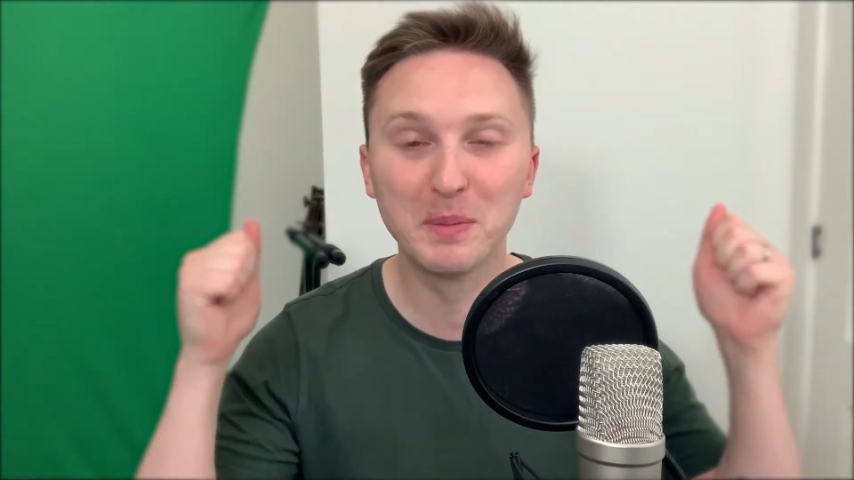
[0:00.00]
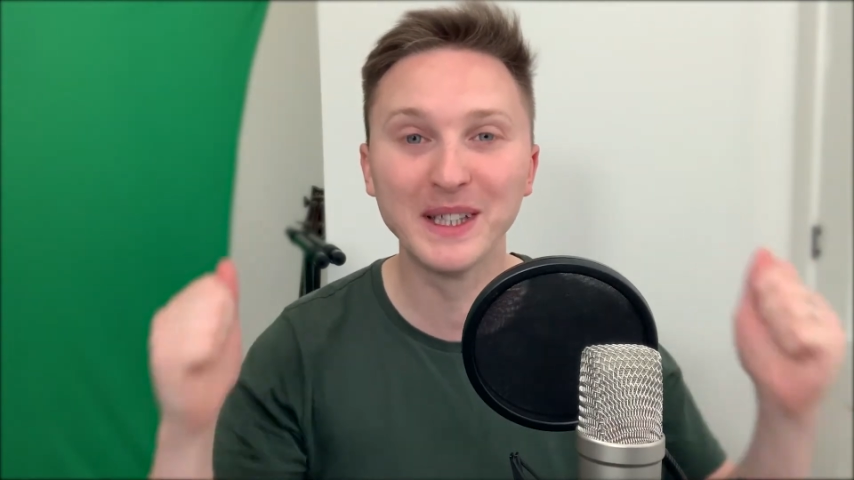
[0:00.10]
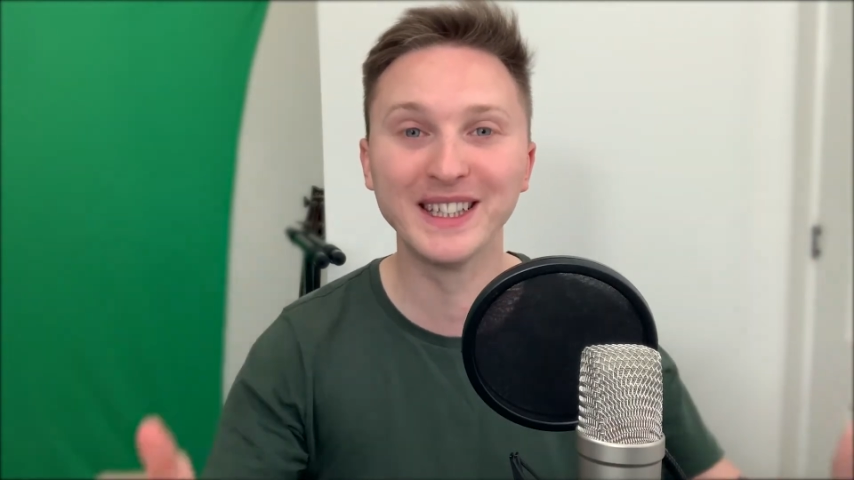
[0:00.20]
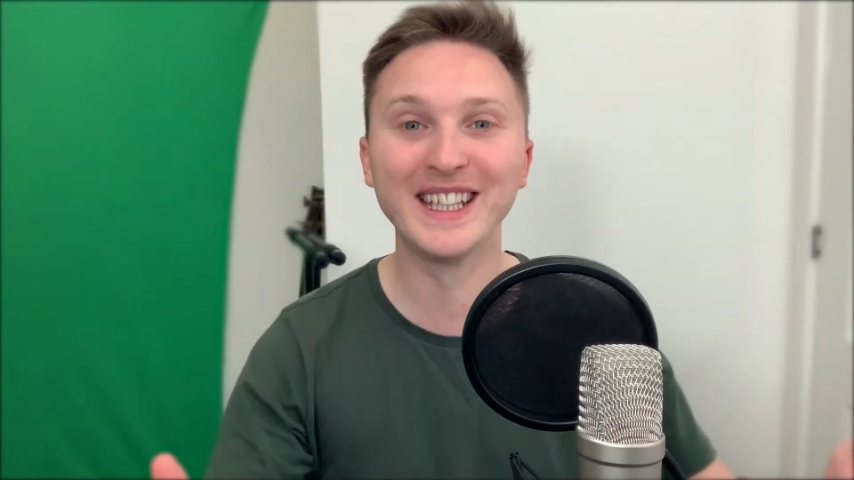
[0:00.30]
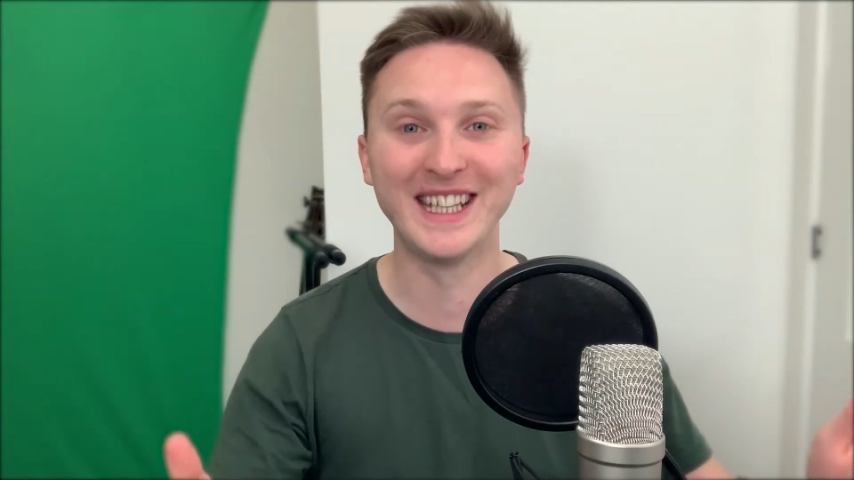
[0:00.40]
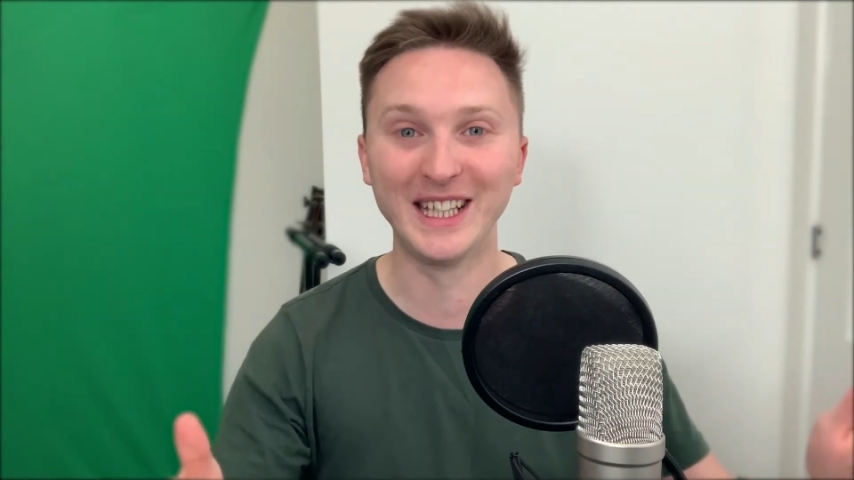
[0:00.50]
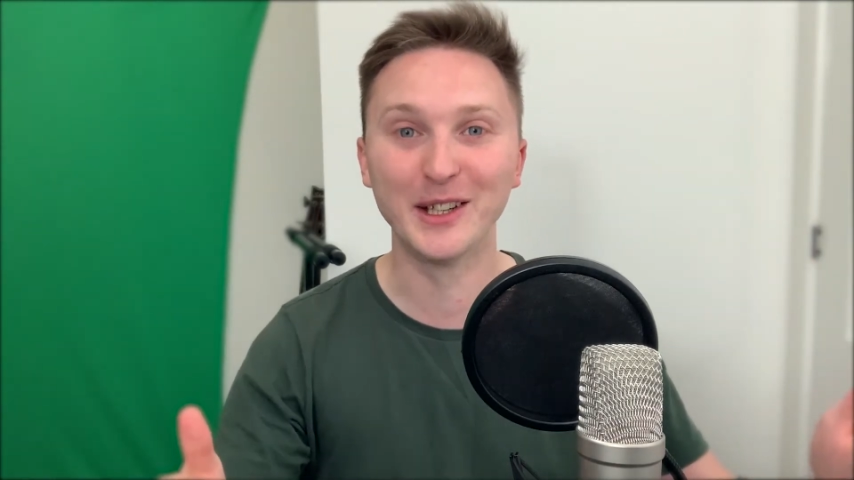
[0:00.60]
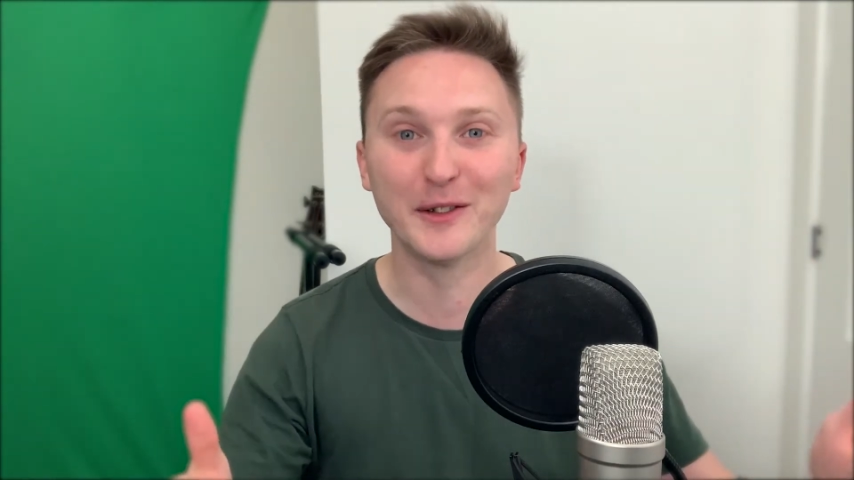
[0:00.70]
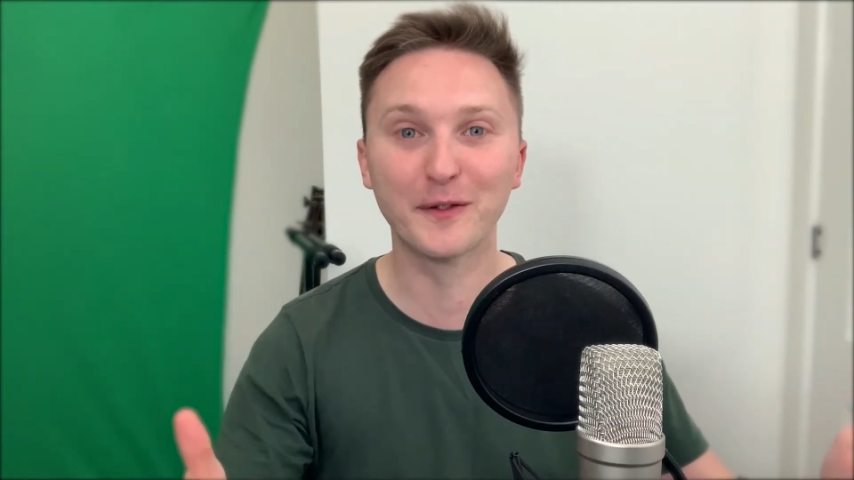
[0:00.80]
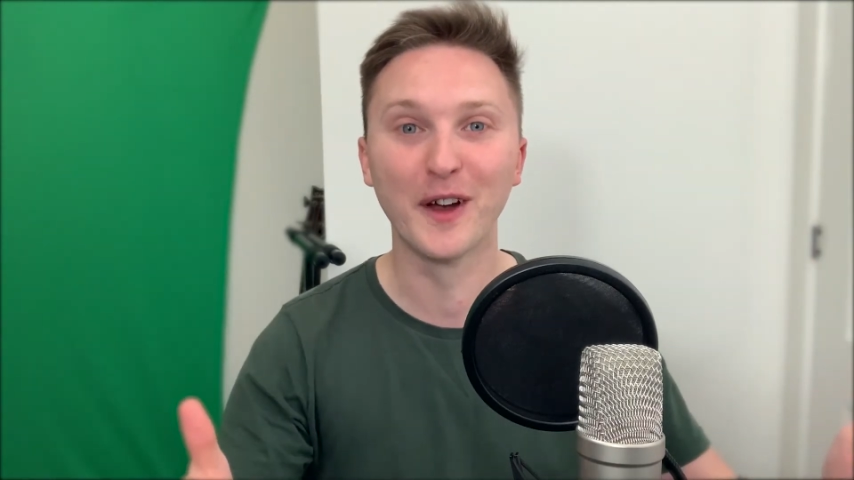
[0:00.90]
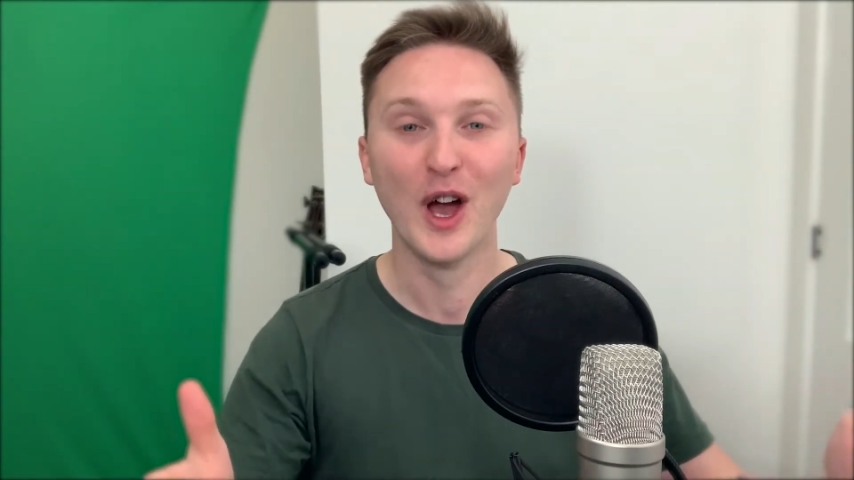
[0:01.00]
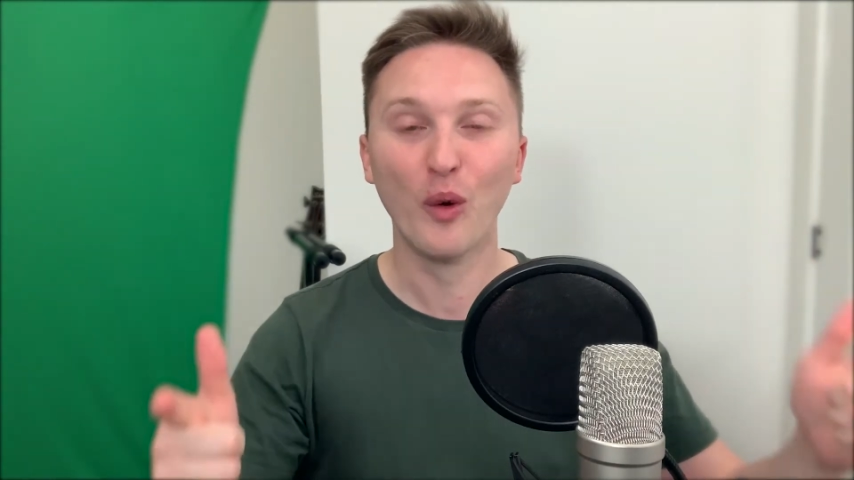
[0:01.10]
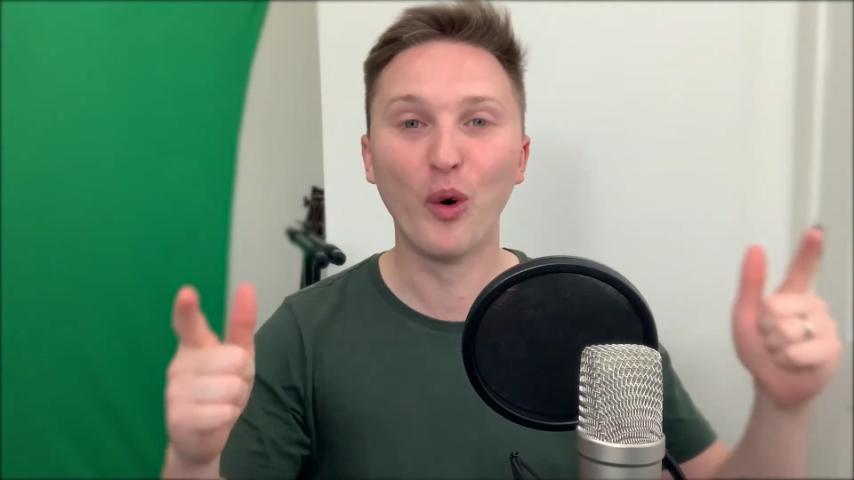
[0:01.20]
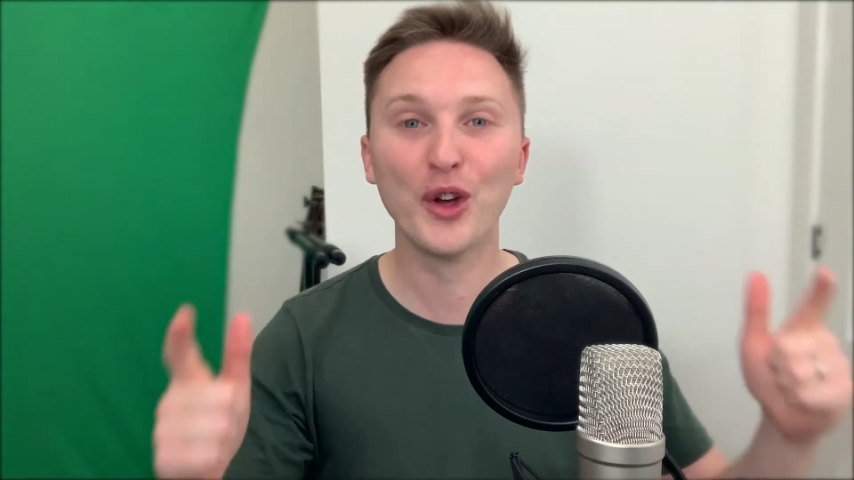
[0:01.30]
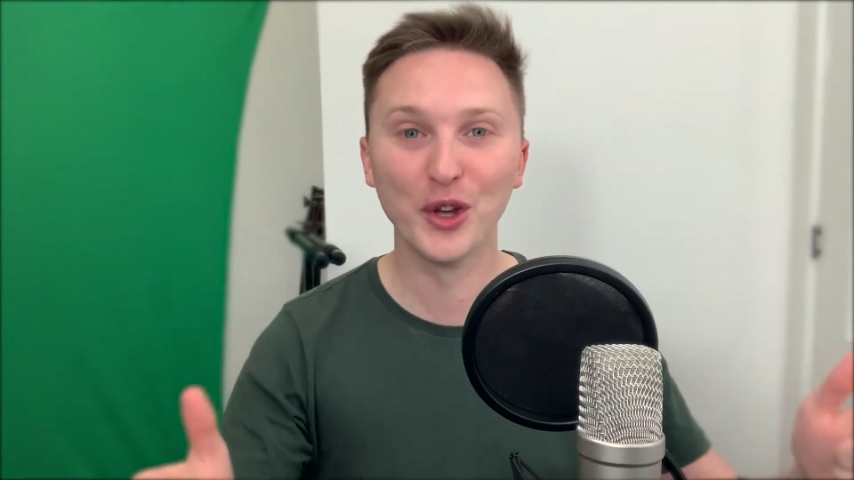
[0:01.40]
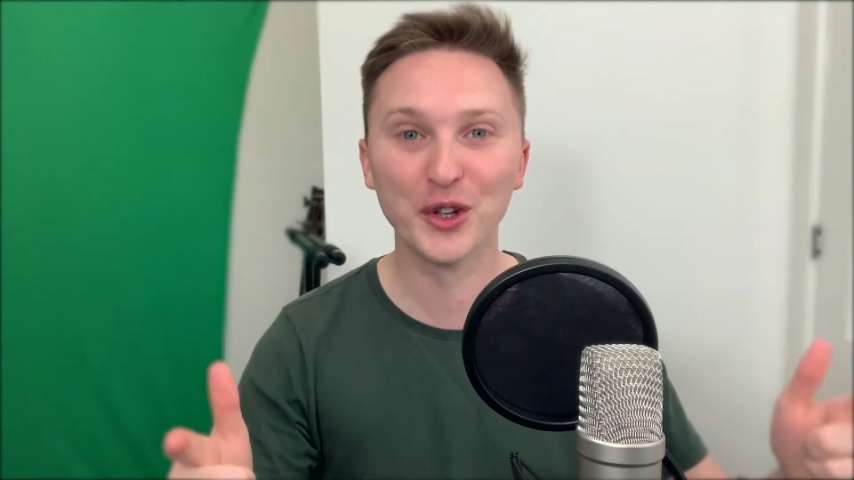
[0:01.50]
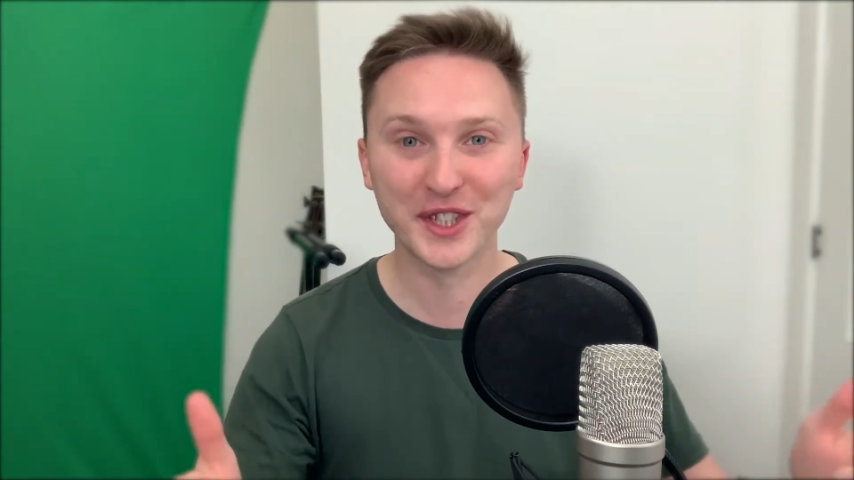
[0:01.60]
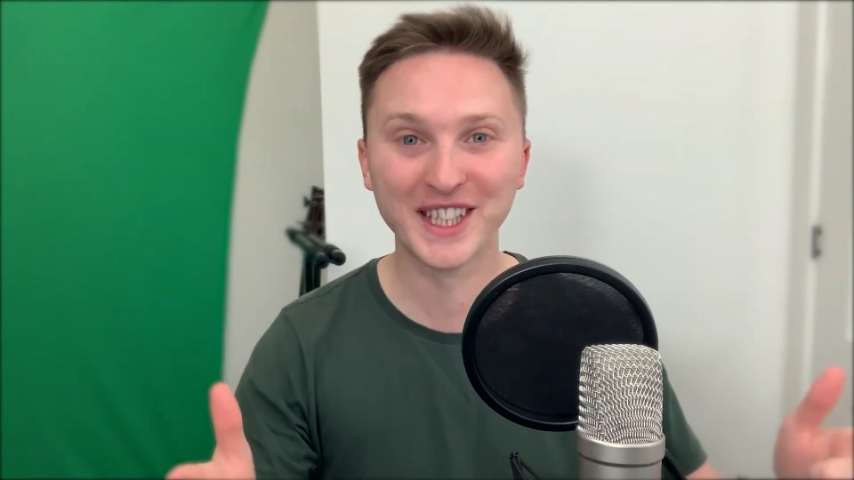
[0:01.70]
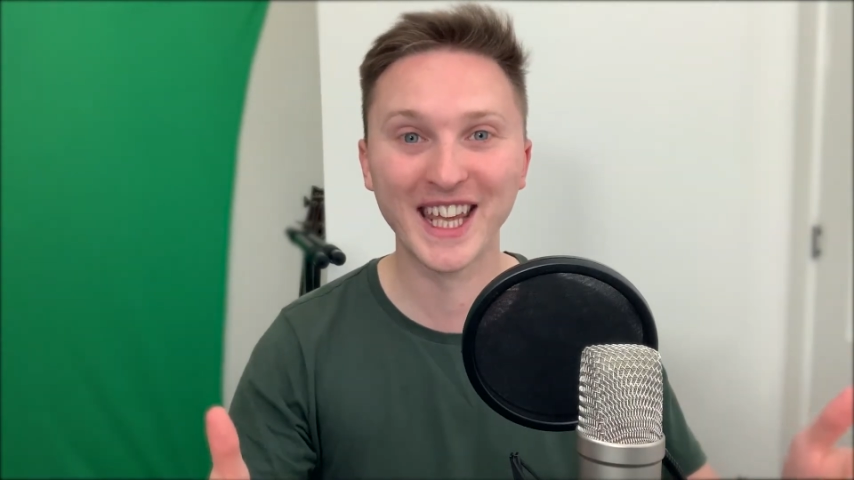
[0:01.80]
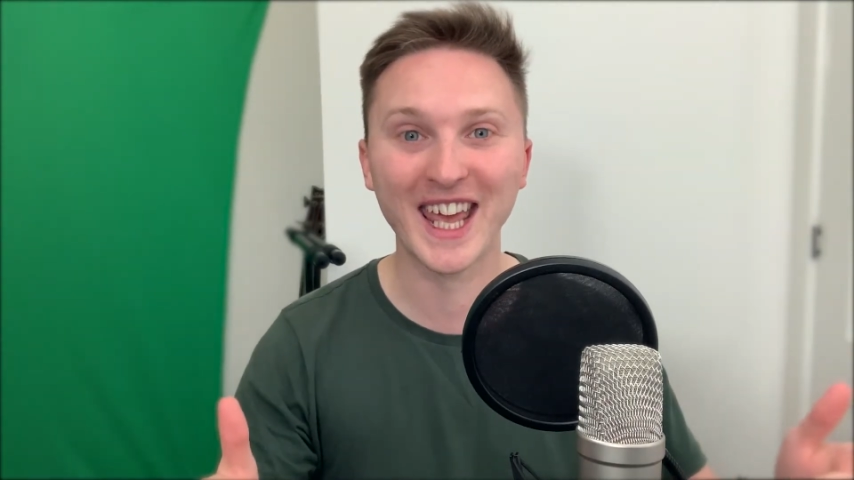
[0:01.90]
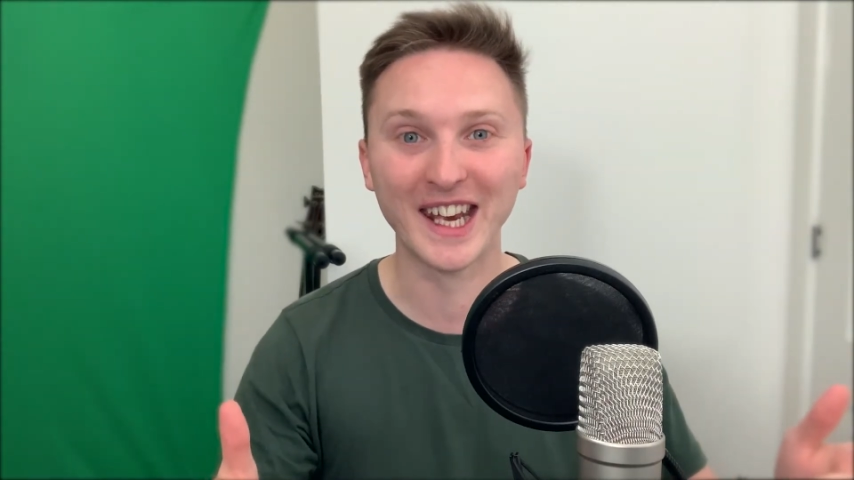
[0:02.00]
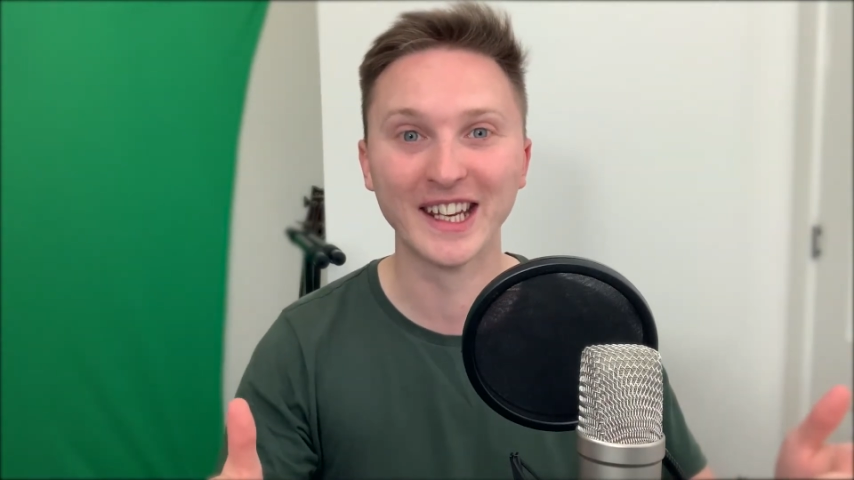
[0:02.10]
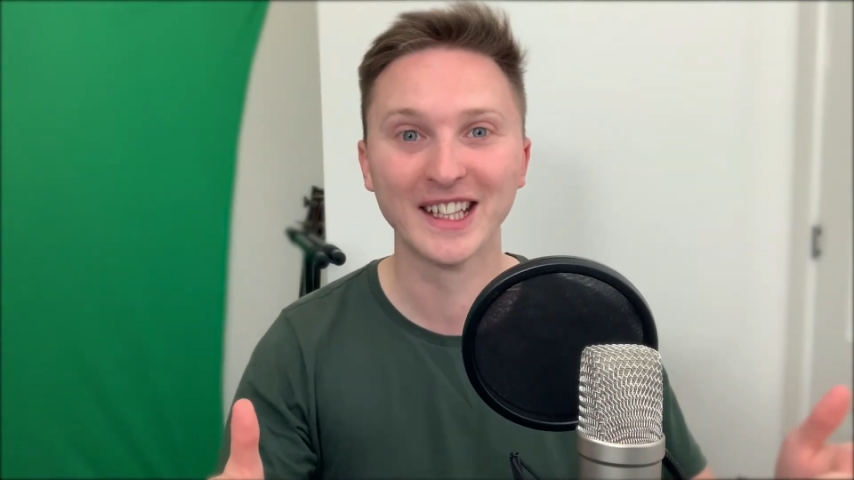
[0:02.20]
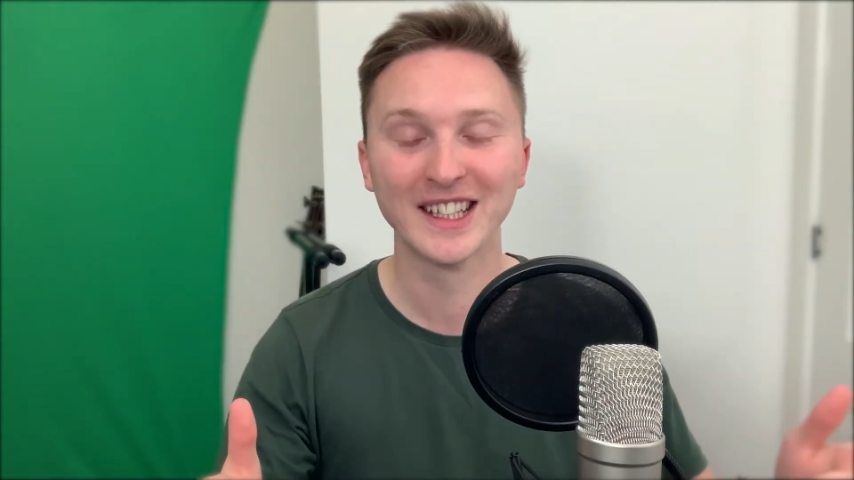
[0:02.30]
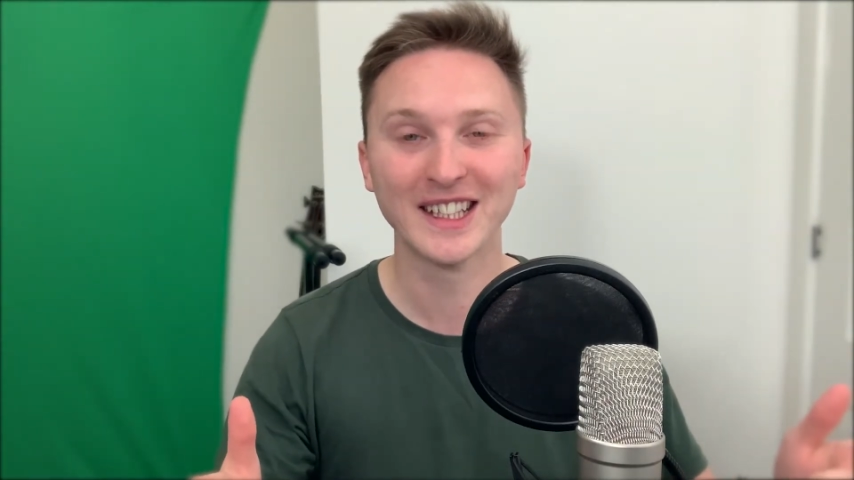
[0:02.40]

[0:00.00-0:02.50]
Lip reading: believe what you're singing.